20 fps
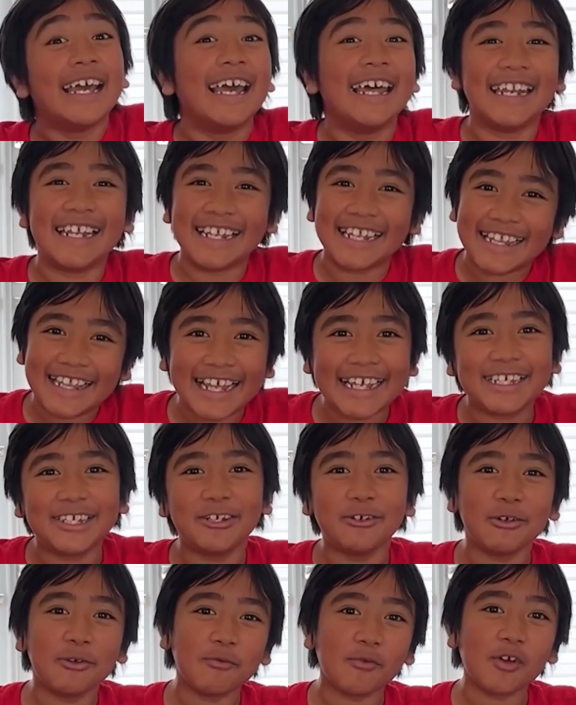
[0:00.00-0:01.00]
his empire,
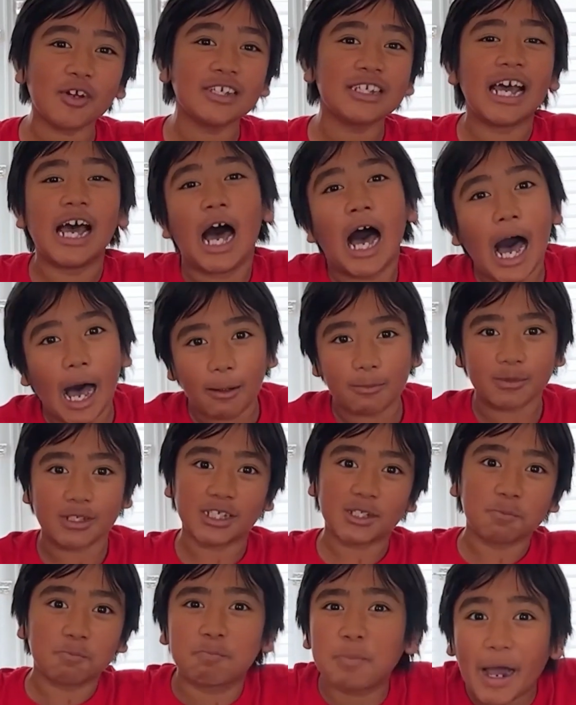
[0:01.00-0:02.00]
venturing into
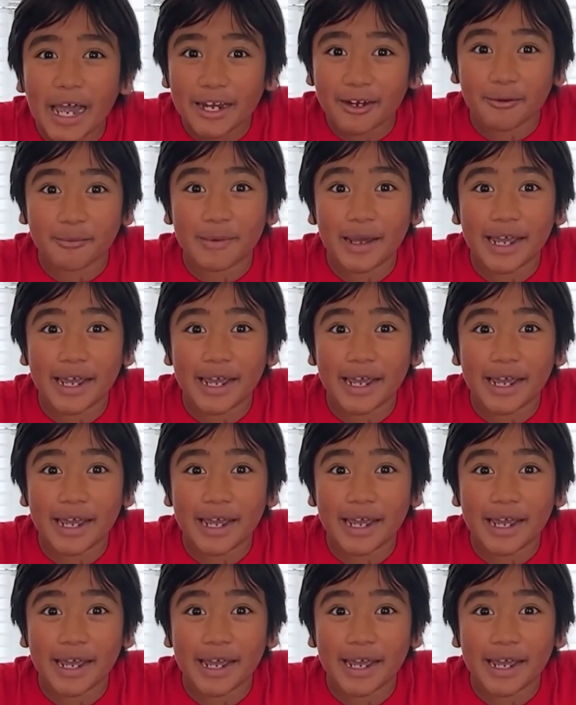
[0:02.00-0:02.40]
the world of